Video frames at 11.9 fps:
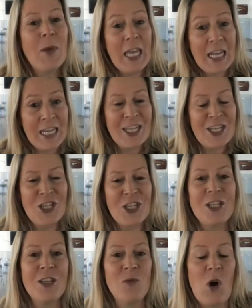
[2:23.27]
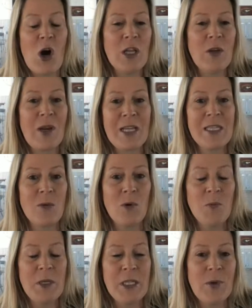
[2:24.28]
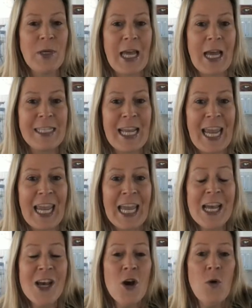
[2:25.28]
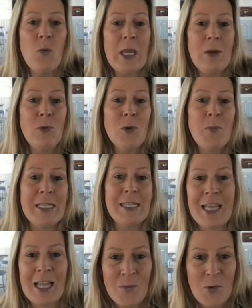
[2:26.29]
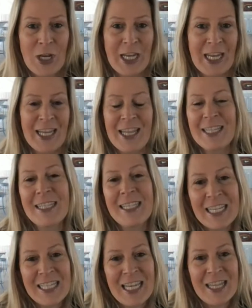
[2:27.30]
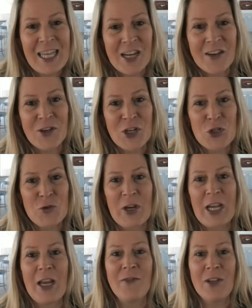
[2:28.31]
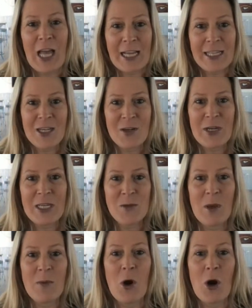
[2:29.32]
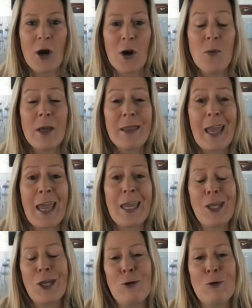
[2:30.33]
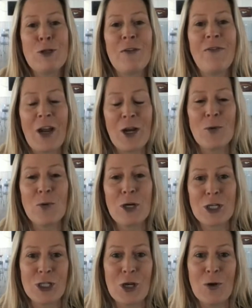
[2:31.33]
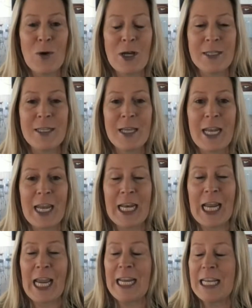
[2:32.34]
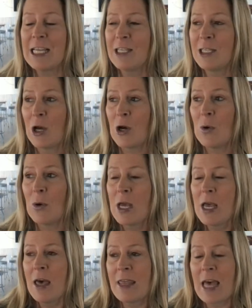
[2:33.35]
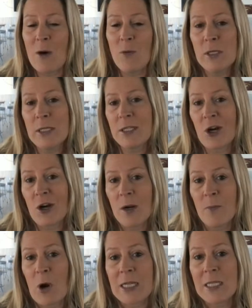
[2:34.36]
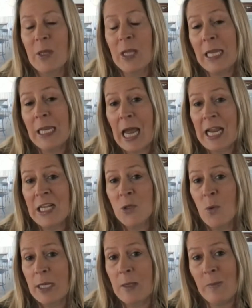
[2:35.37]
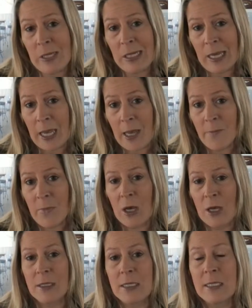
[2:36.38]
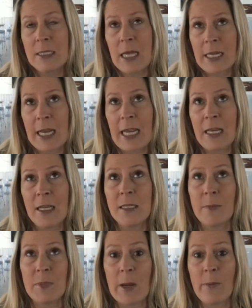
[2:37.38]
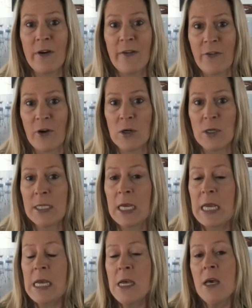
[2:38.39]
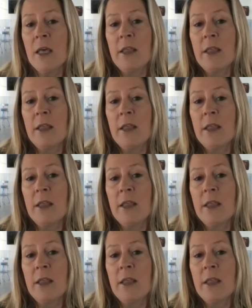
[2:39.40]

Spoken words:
In addition to the Wally Race that we'll be doing that day, we will be celebrating the 60th anniversary of Alaska Raceway Park with a huge fireworks show on Sunday night. So that will start approximately 9:20 p.m. on Sunday, September 1st.